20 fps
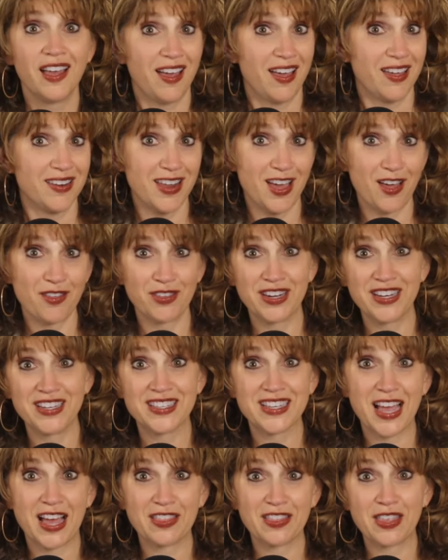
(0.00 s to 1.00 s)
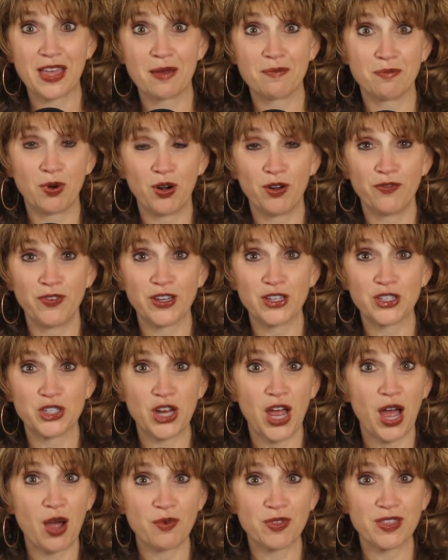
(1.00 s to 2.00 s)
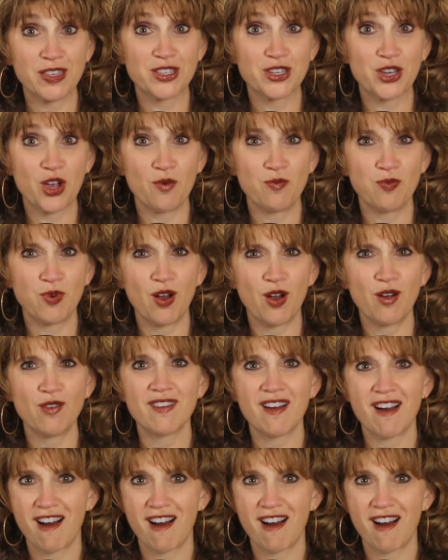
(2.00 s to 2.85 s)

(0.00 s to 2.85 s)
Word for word: And now that he's got that perfect shot with his GoPro,